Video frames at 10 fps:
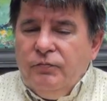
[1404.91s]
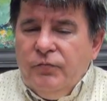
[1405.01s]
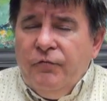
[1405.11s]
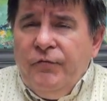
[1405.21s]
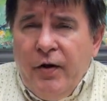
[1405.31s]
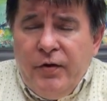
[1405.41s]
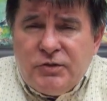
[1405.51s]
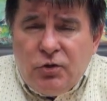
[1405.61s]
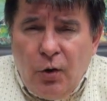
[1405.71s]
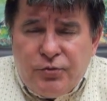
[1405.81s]
the
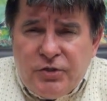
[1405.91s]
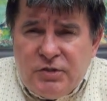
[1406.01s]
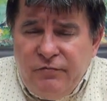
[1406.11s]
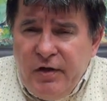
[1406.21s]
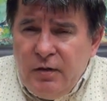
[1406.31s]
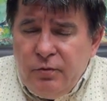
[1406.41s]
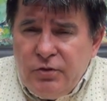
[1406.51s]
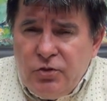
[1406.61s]
various options available